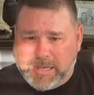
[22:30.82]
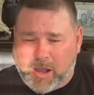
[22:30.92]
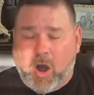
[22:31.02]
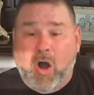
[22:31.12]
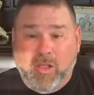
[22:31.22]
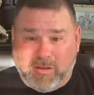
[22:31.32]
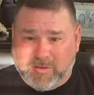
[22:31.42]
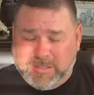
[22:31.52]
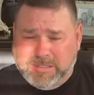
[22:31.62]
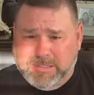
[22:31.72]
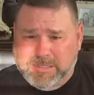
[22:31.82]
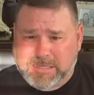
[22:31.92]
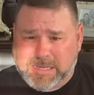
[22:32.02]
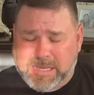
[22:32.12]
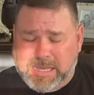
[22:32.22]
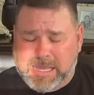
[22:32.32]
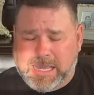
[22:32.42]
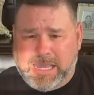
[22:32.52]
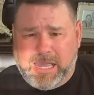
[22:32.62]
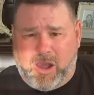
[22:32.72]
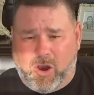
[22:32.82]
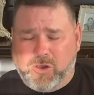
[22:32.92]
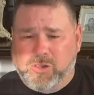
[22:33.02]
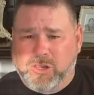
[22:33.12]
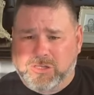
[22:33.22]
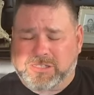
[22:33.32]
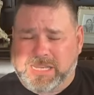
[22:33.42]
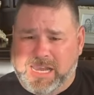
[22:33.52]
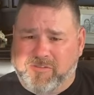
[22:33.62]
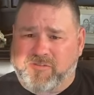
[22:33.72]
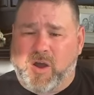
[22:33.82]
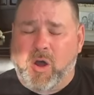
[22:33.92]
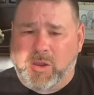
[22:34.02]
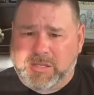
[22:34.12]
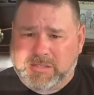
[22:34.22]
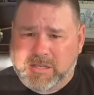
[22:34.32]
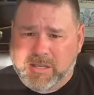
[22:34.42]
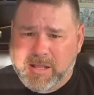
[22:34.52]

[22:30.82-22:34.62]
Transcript: all of us, are you going to stand faultless?